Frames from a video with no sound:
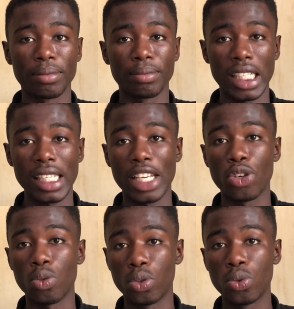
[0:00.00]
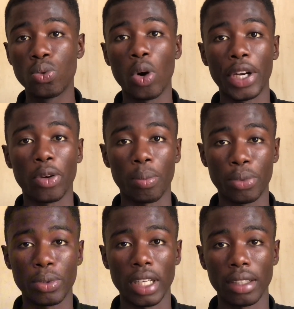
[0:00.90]
just like you would do on a
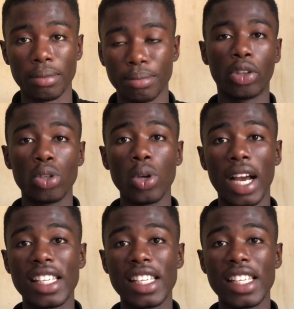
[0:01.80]
computer. It also has